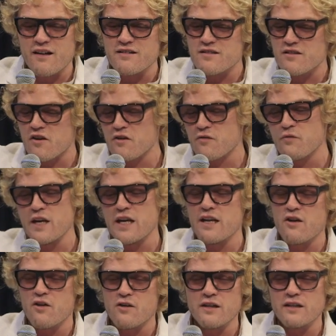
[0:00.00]
I started really
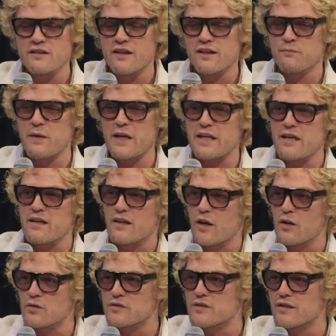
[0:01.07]
early, like making
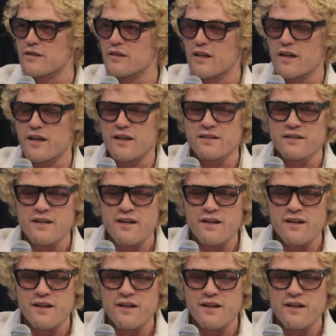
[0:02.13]
clothes, and I